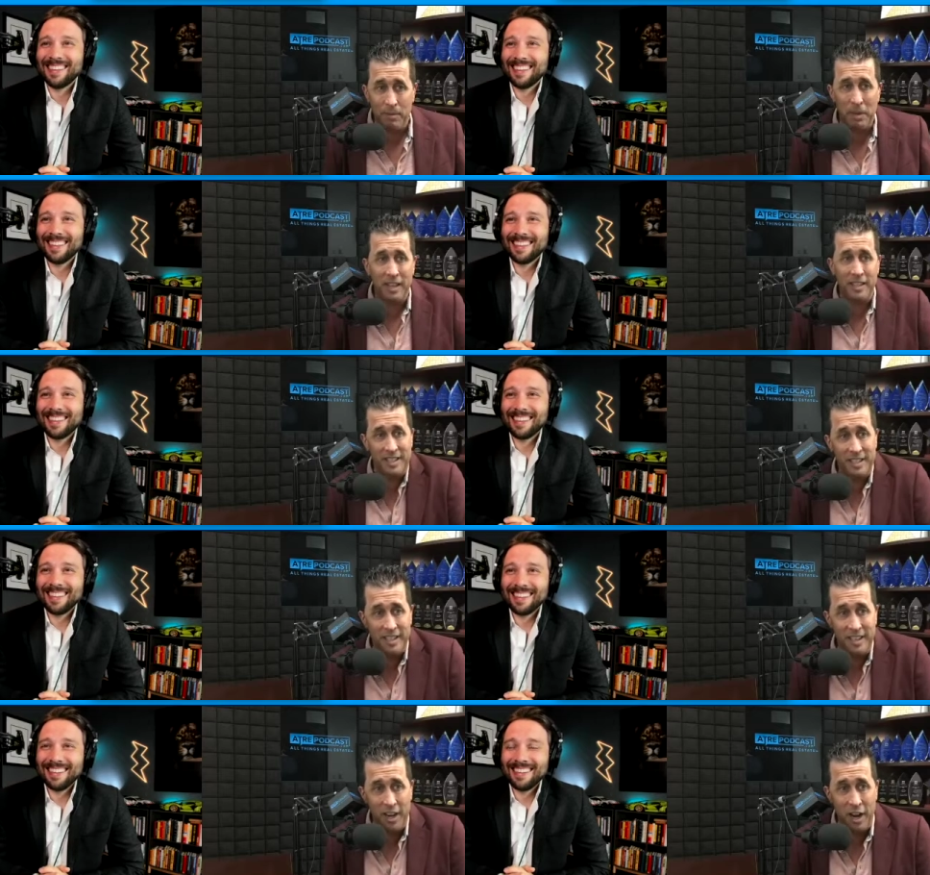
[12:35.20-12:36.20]
Speaker 1: it because
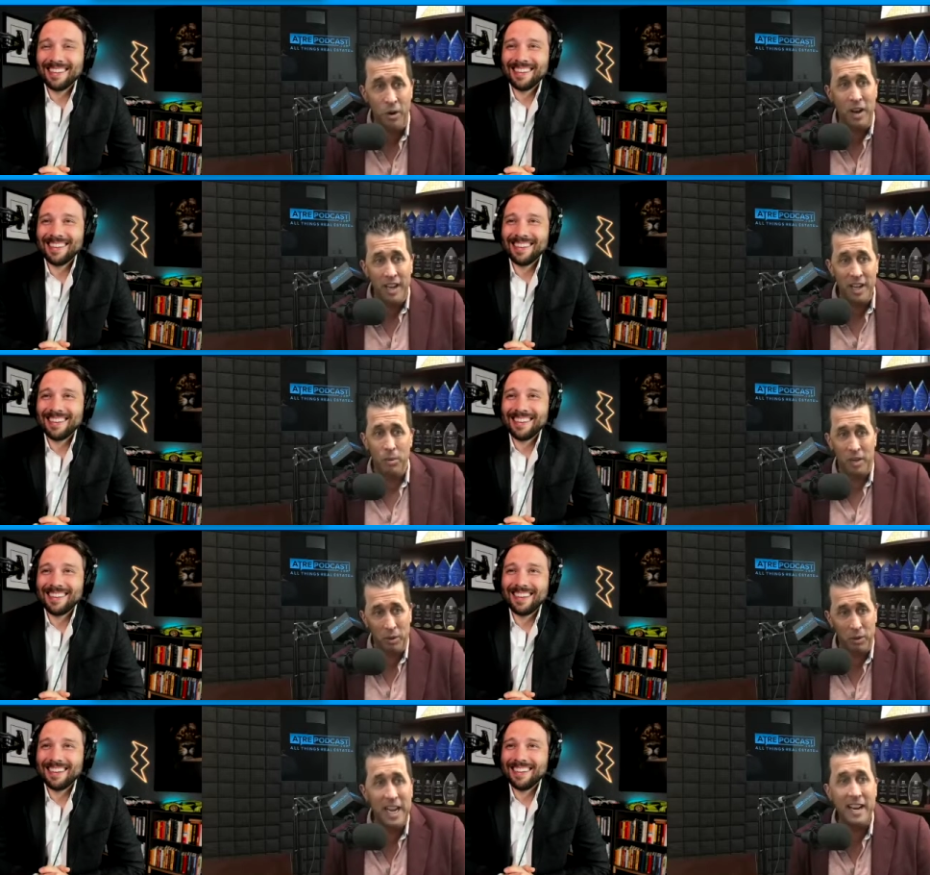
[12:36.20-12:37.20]
you know you were you
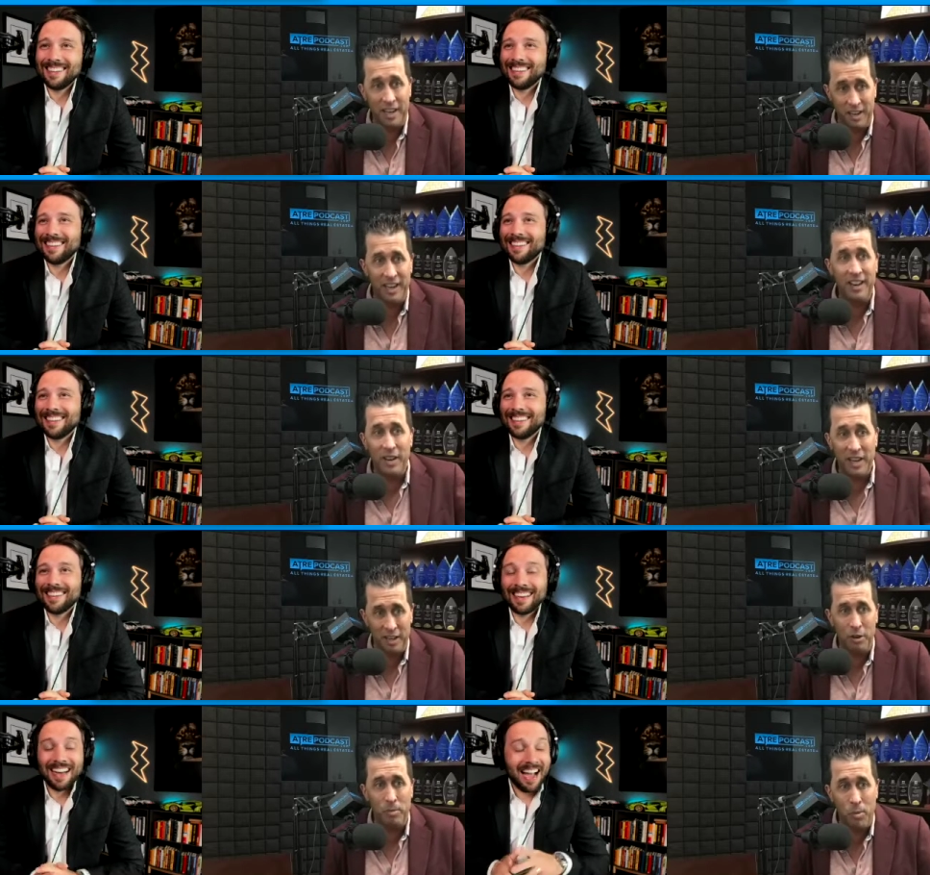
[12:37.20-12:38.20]
were getting you know into
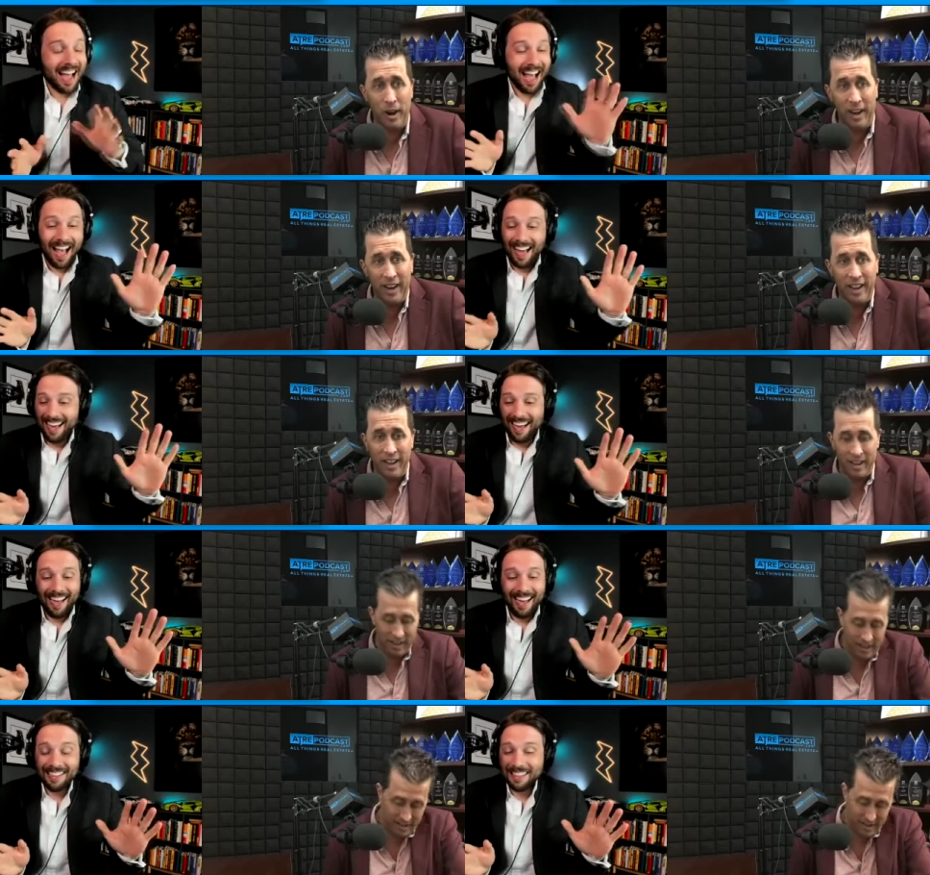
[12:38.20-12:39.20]
your point.
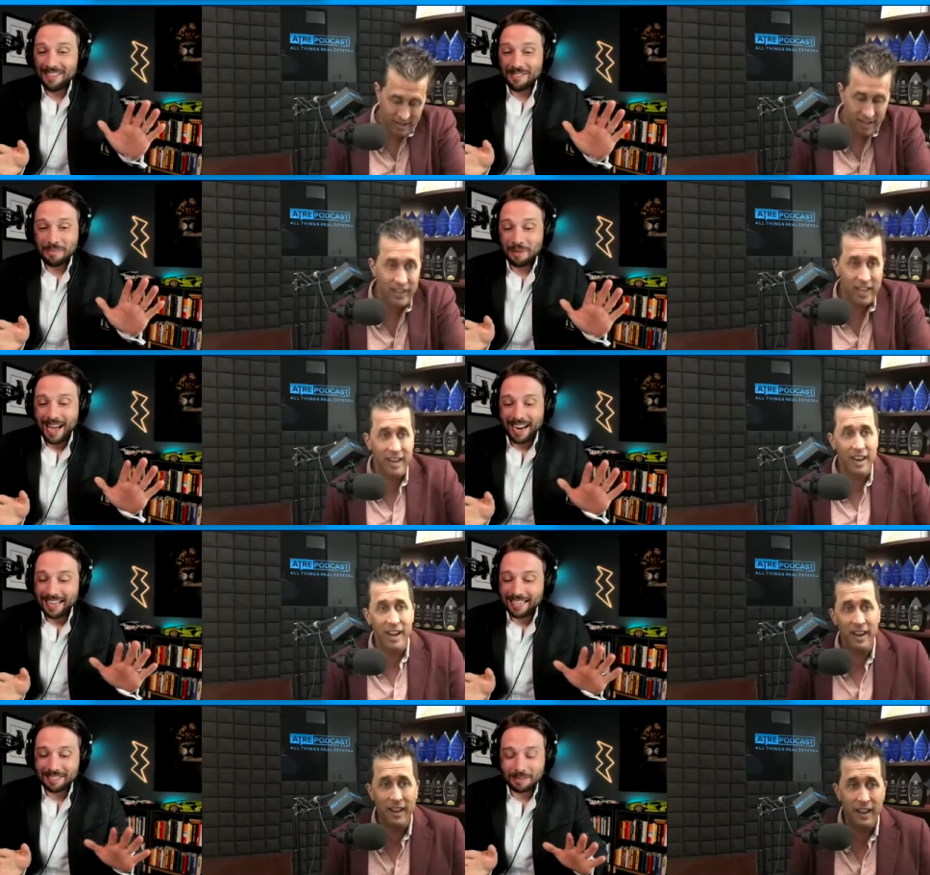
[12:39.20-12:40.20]
Speaker 2: I love it, Brad.
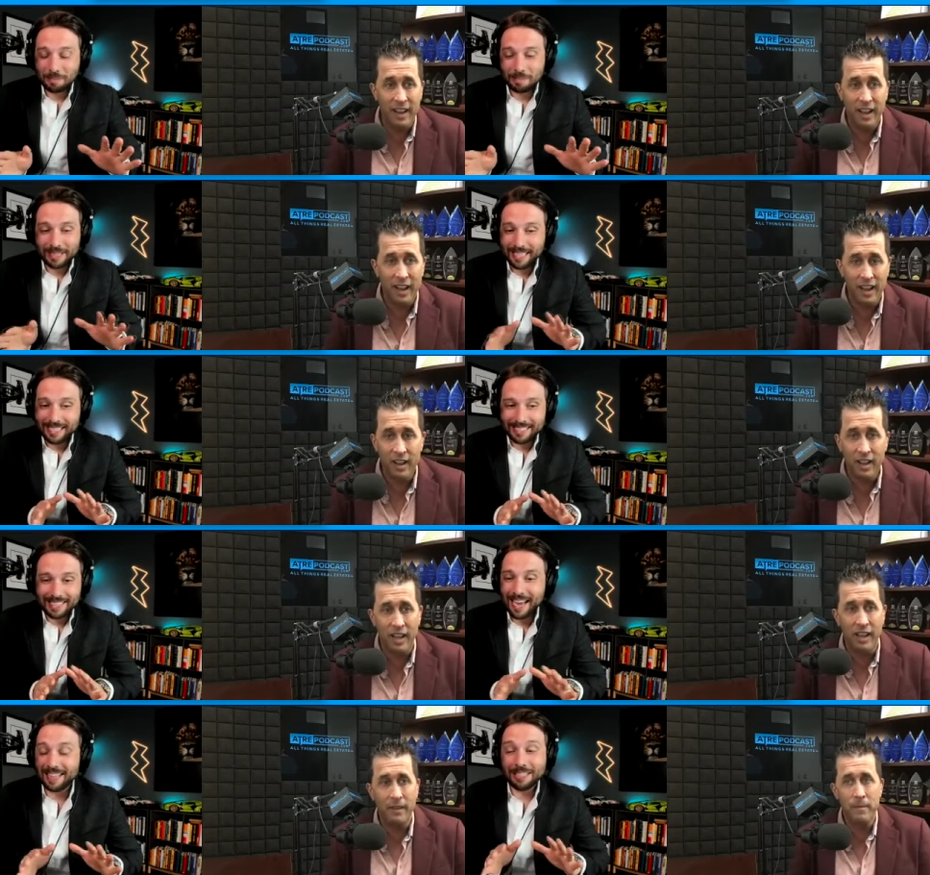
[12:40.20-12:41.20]
And please,
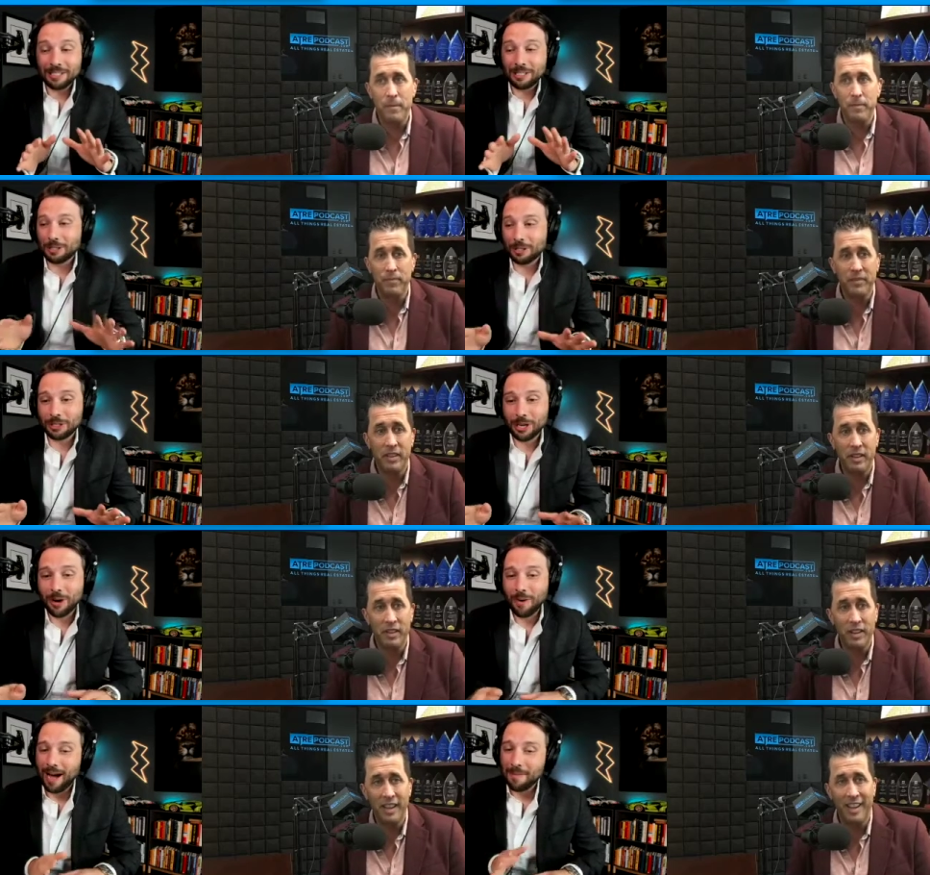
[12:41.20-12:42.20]
hey, this is your show.
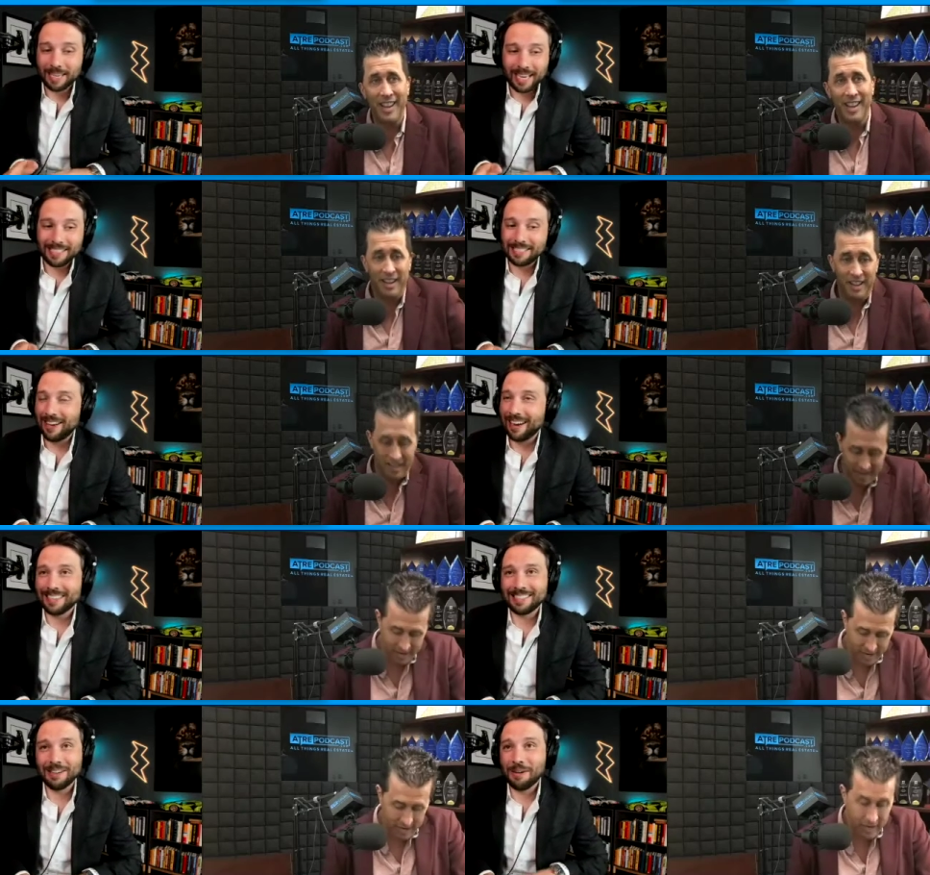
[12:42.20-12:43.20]
I'm a guest on it.
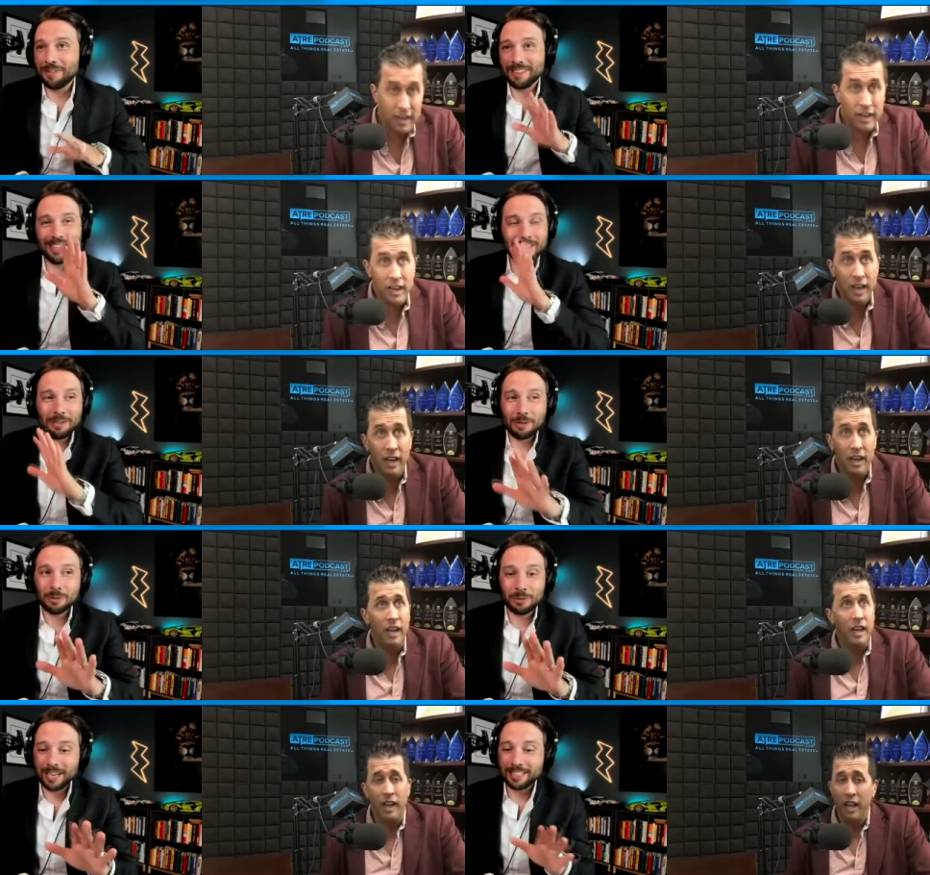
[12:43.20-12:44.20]
So you
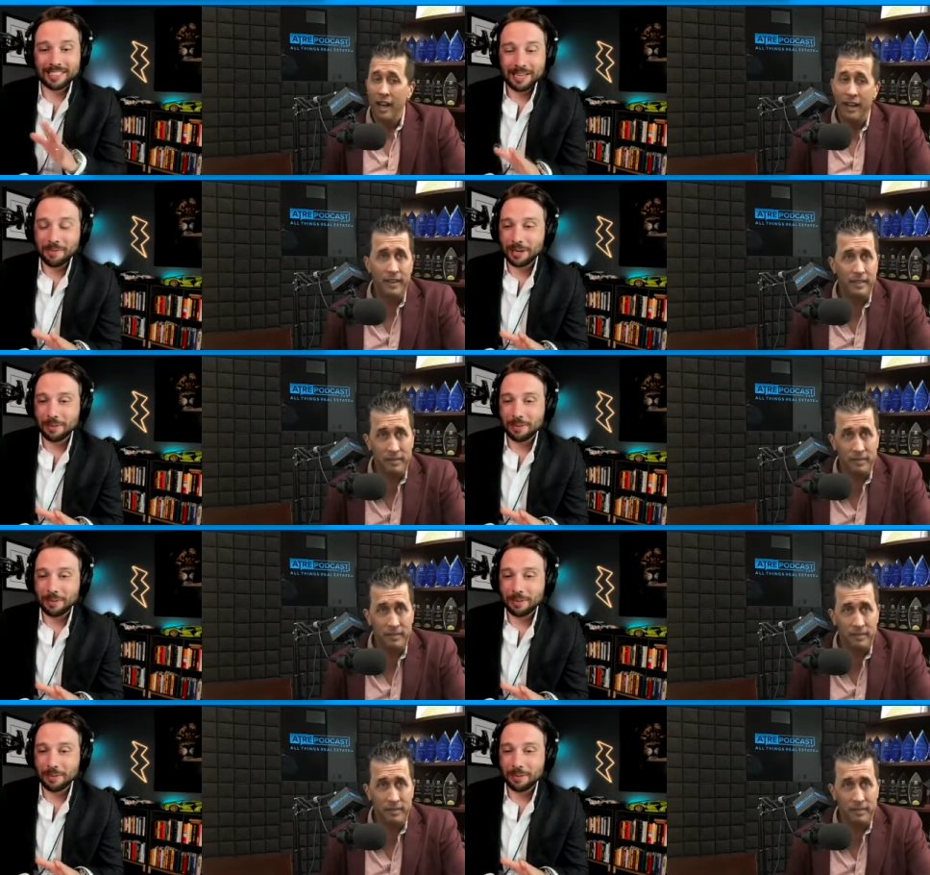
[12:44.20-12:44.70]
direct this any way you